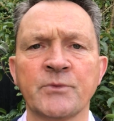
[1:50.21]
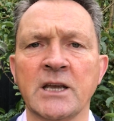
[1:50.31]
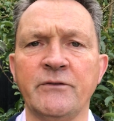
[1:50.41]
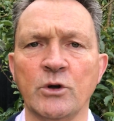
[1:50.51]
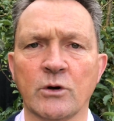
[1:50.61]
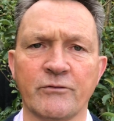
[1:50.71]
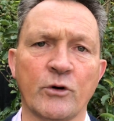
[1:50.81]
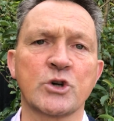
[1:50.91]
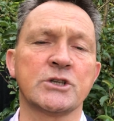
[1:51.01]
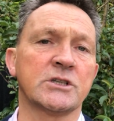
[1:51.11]
if you're
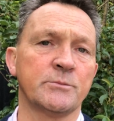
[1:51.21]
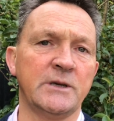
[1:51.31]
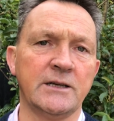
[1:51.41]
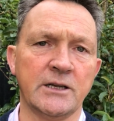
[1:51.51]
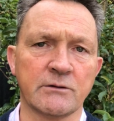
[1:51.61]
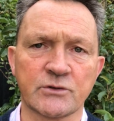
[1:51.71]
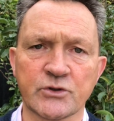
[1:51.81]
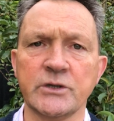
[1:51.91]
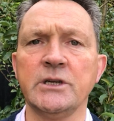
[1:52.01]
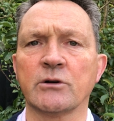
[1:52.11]
fortunate to be near a
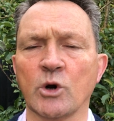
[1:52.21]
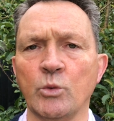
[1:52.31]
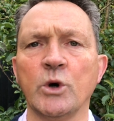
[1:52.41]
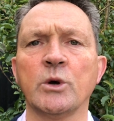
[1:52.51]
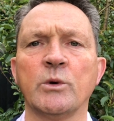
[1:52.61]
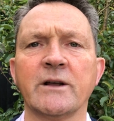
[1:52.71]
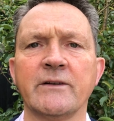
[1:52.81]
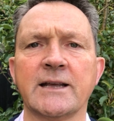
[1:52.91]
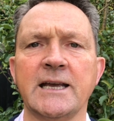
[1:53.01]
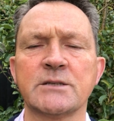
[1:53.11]
tree or a wood or whatever
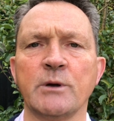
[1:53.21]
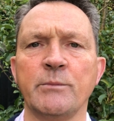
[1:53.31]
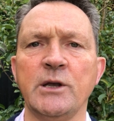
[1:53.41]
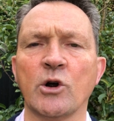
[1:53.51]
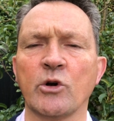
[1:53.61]
the case may be,